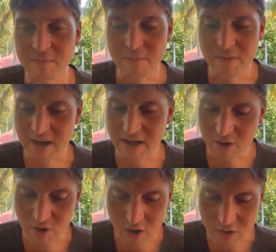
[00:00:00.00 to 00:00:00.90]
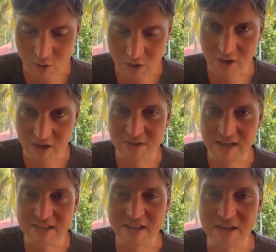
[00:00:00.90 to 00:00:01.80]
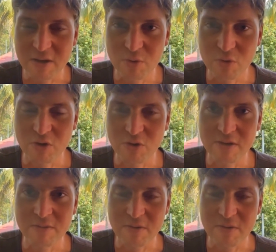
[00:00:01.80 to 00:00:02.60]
And there are also a lot of things that keep you here.